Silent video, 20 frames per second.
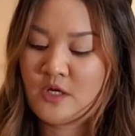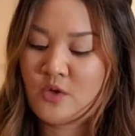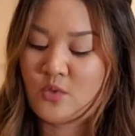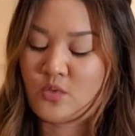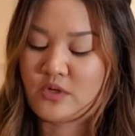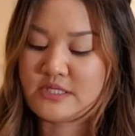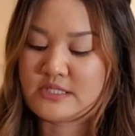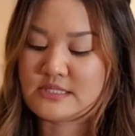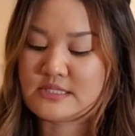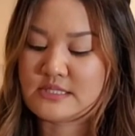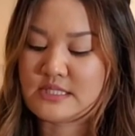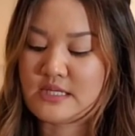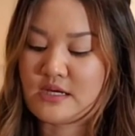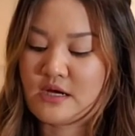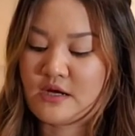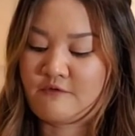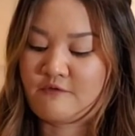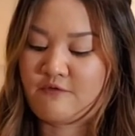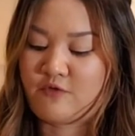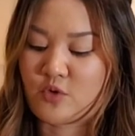What is the
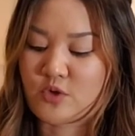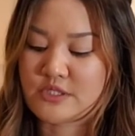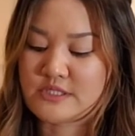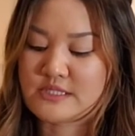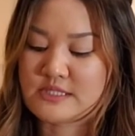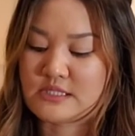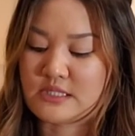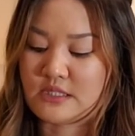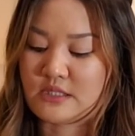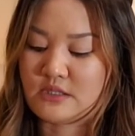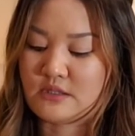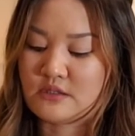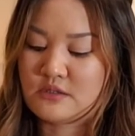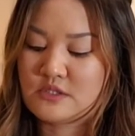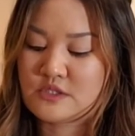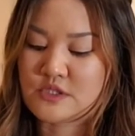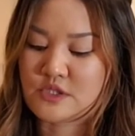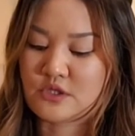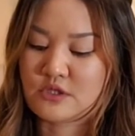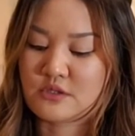unforeseen
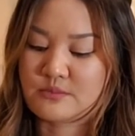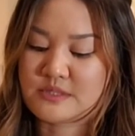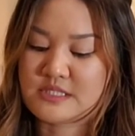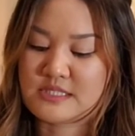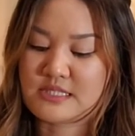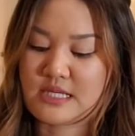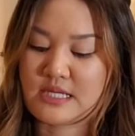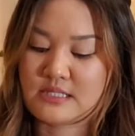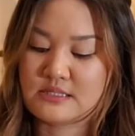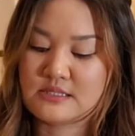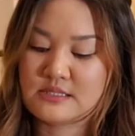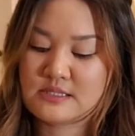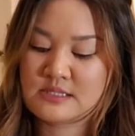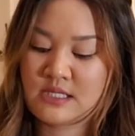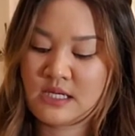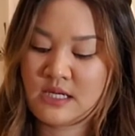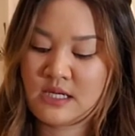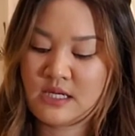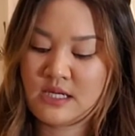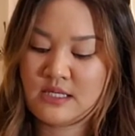circumstance?
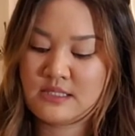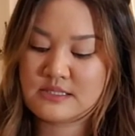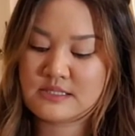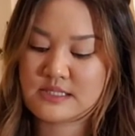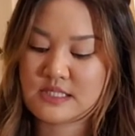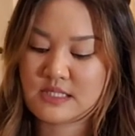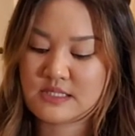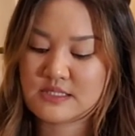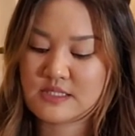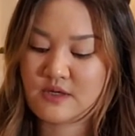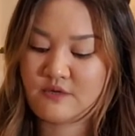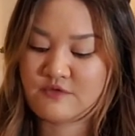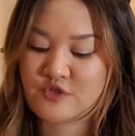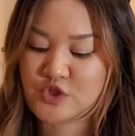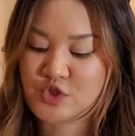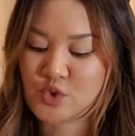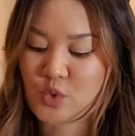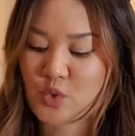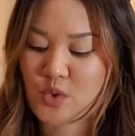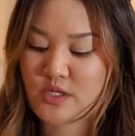Six of
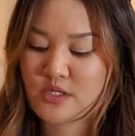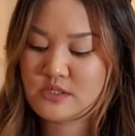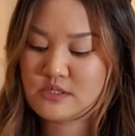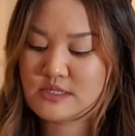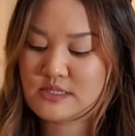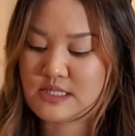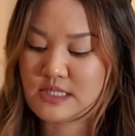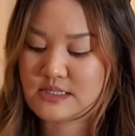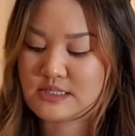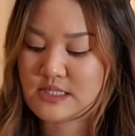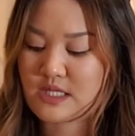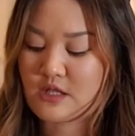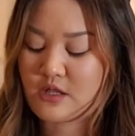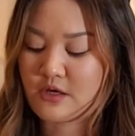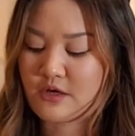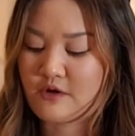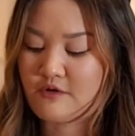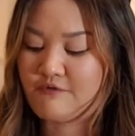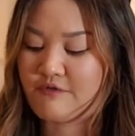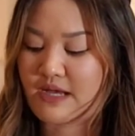Swords is
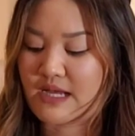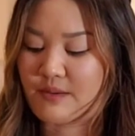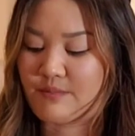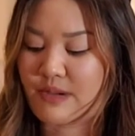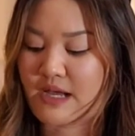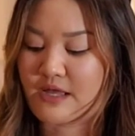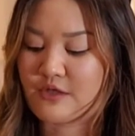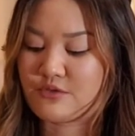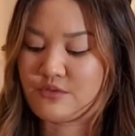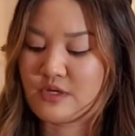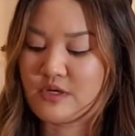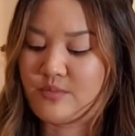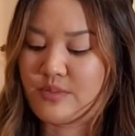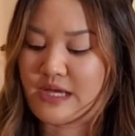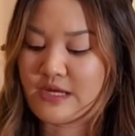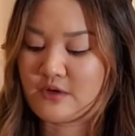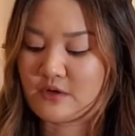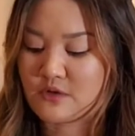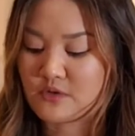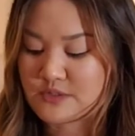clarified by Three of
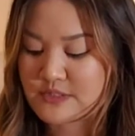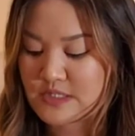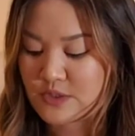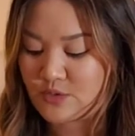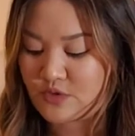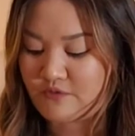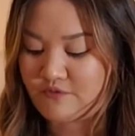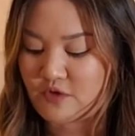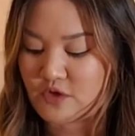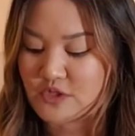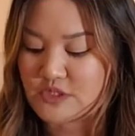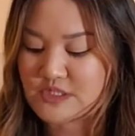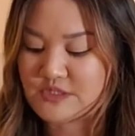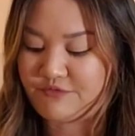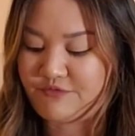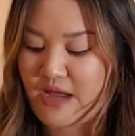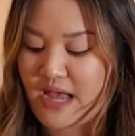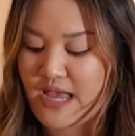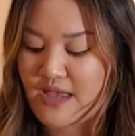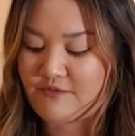Pentacles in reverse,
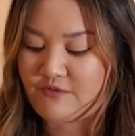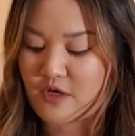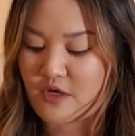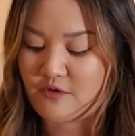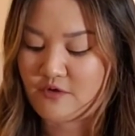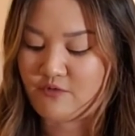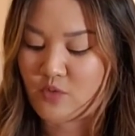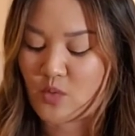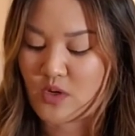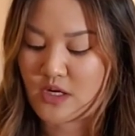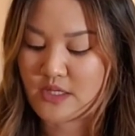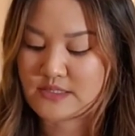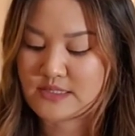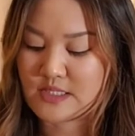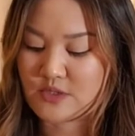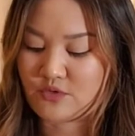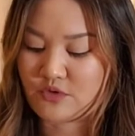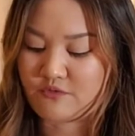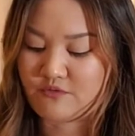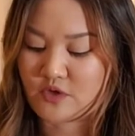Five of Wands
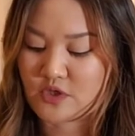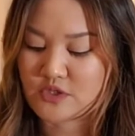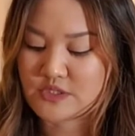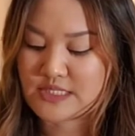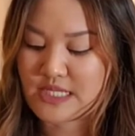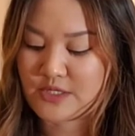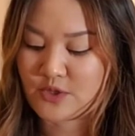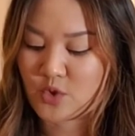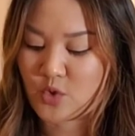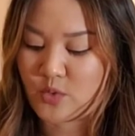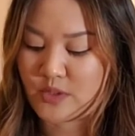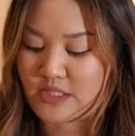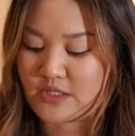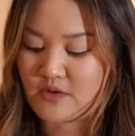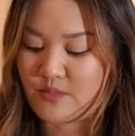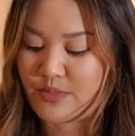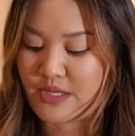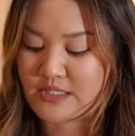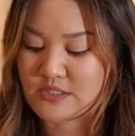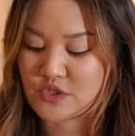in reverse, and Queen
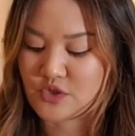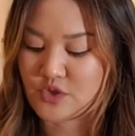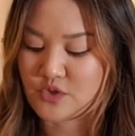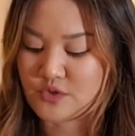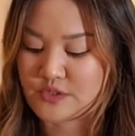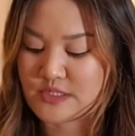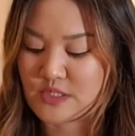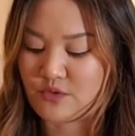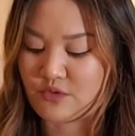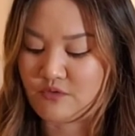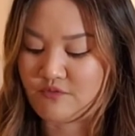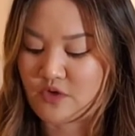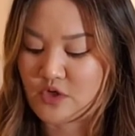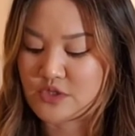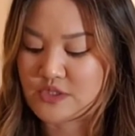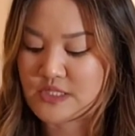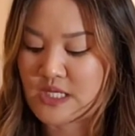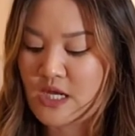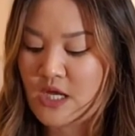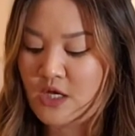of Pentacles in
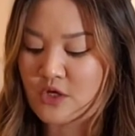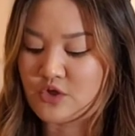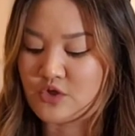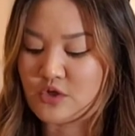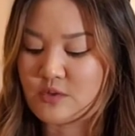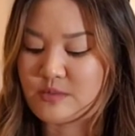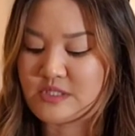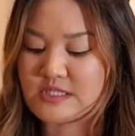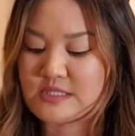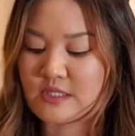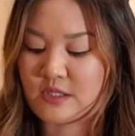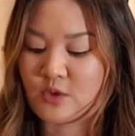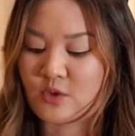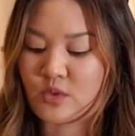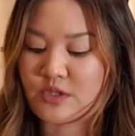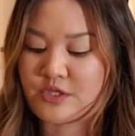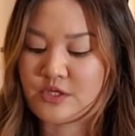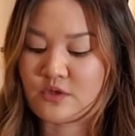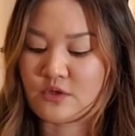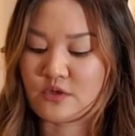reverse. You could be dealing
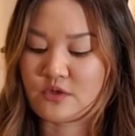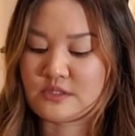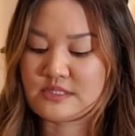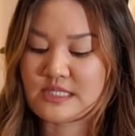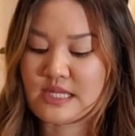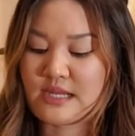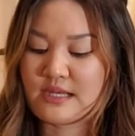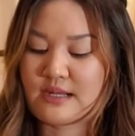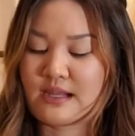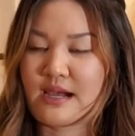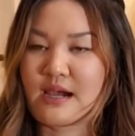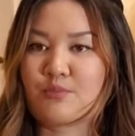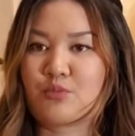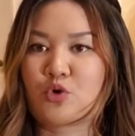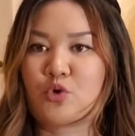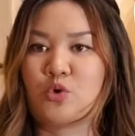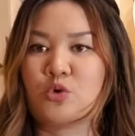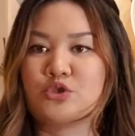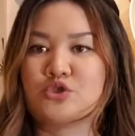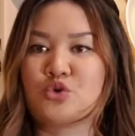with an Earth sign,
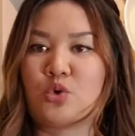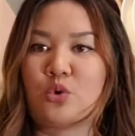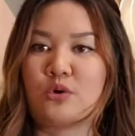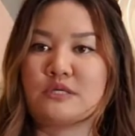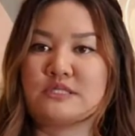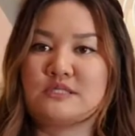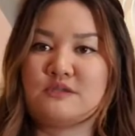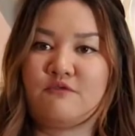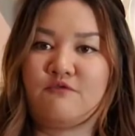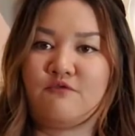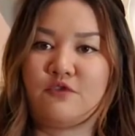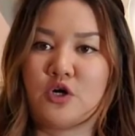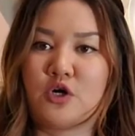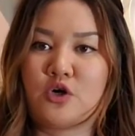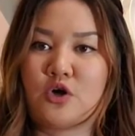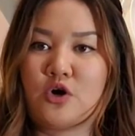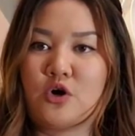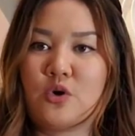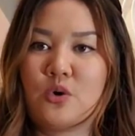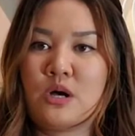Capricorn, Taurus,
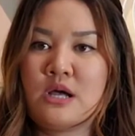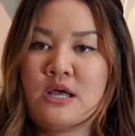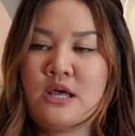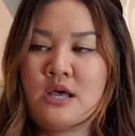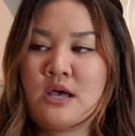Virgo.